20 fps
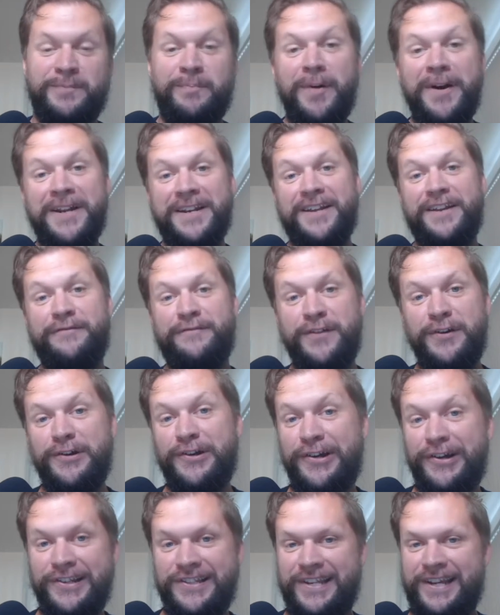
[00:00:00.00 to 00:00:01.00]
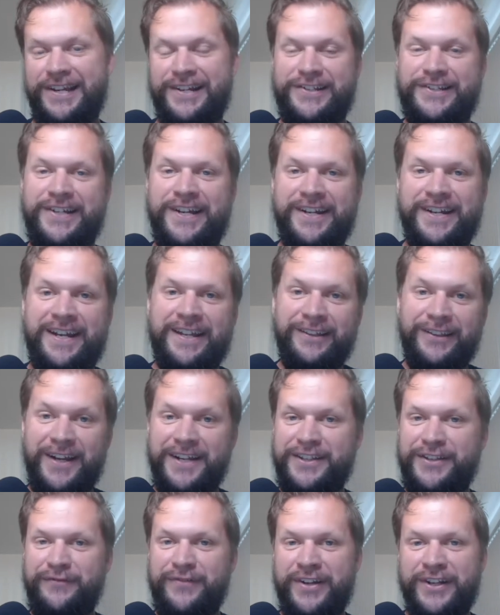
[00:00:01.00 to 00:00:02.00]
But if you could take a sec and
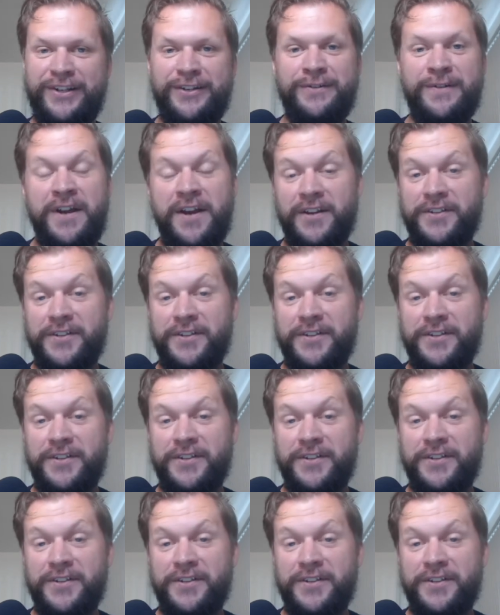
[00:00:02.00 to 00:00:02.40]
like the video,